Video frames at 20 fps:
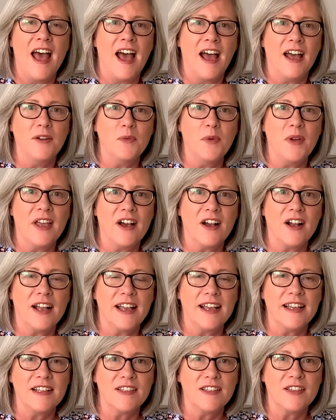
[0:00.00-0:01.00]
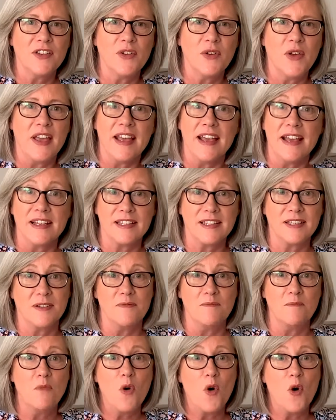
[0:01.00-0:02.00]
and we are going to hear
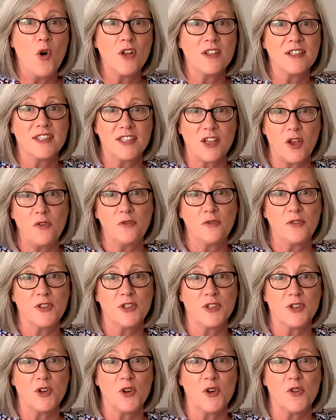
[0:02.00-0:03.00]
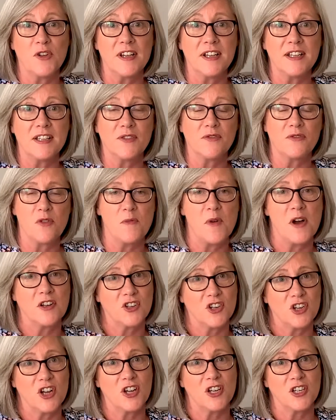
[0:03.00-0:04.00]
some more sofa stories from our
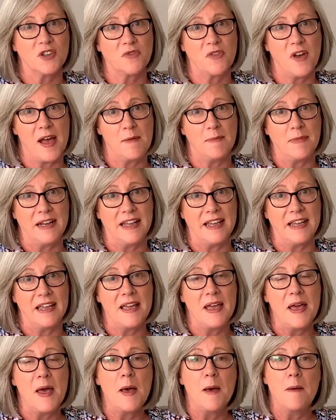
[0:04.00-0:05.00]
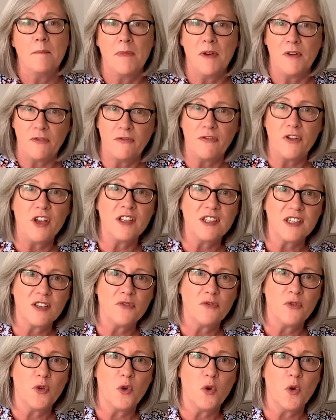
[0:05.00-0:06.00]
church family. But first
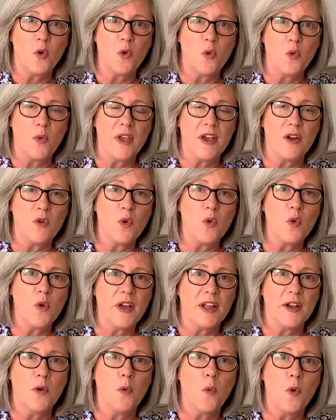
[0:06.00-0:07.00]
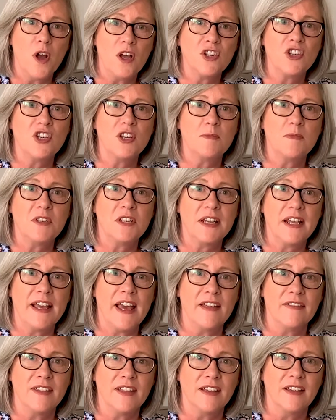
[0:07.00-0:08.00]
of all, we are all going to worship
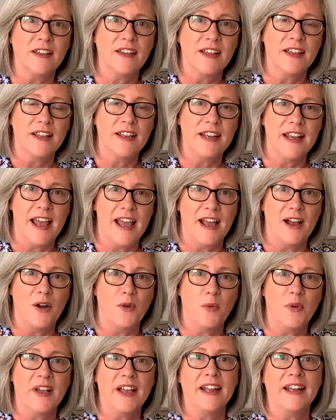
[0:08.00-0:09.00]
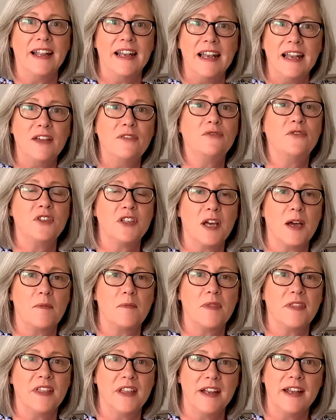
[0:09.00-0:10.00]
together now. We're going to lift
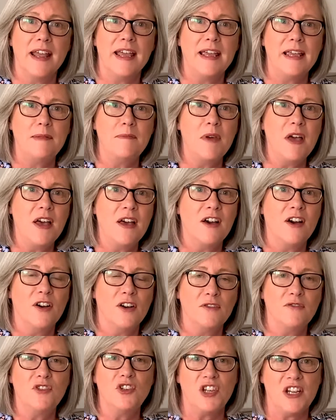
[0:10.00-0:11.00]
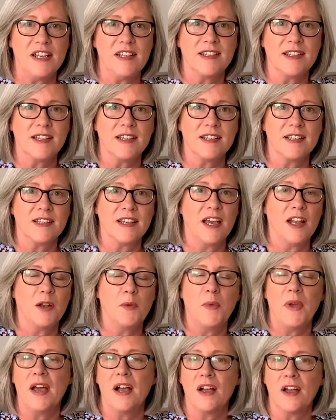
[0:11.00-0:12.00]
up the name of Jesus, and
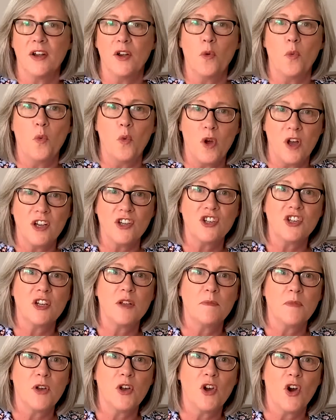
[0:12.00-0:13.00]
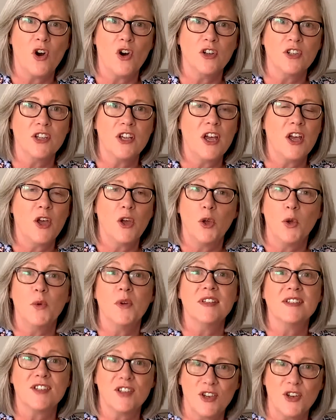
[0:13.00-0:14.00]
we are going to worship God who
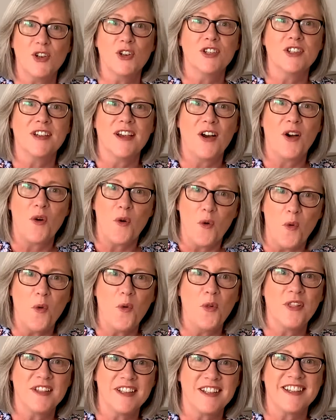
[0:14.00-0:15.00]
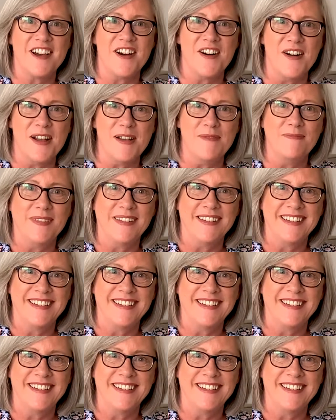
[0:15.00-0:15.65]
is good all the time.